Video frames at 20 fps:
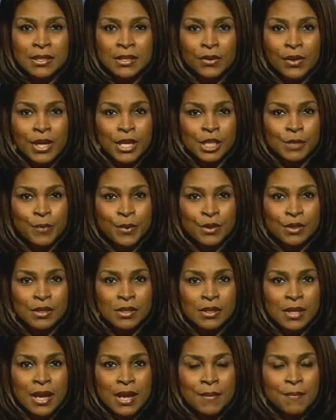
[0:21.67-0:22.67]
Still,
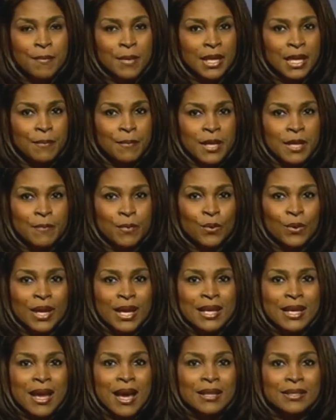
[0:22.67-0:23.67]
experts say many people
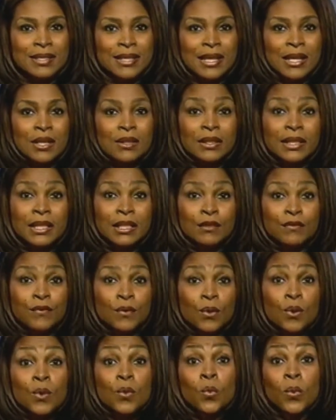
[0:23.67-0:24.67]
cannot tell
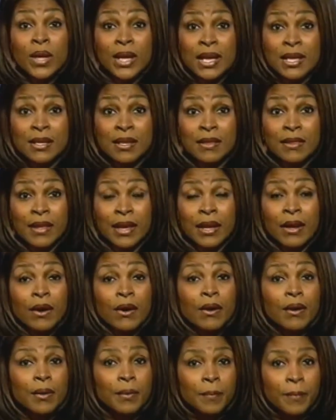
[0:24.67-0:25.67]
if or when
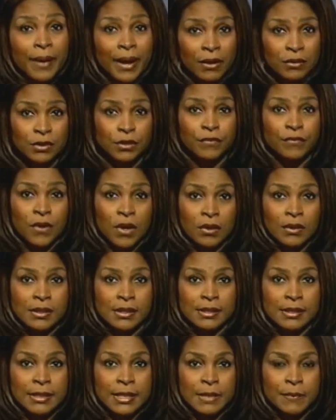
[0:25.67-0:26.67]
they are about to
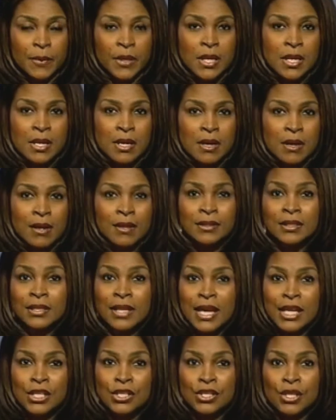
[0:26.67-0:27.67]
fall asleep. On
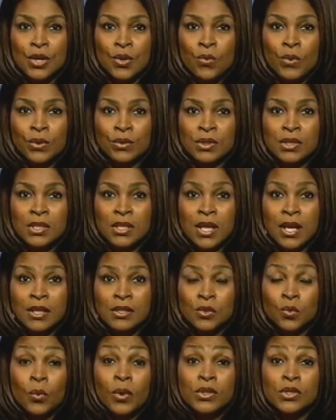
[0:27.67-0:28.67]
today's show, we'll
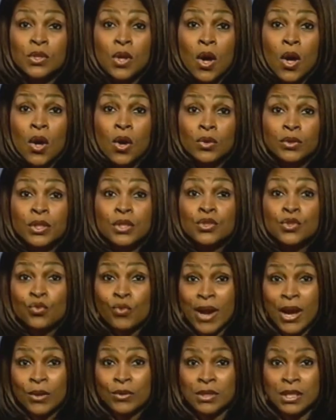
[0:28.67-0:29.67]
discuss what's called
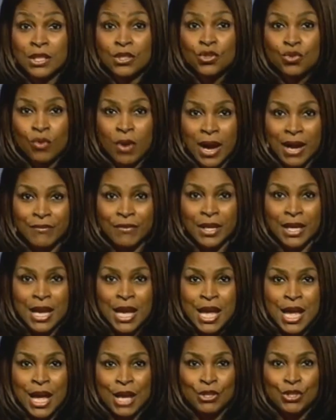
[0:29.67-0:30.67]
drowsy driving.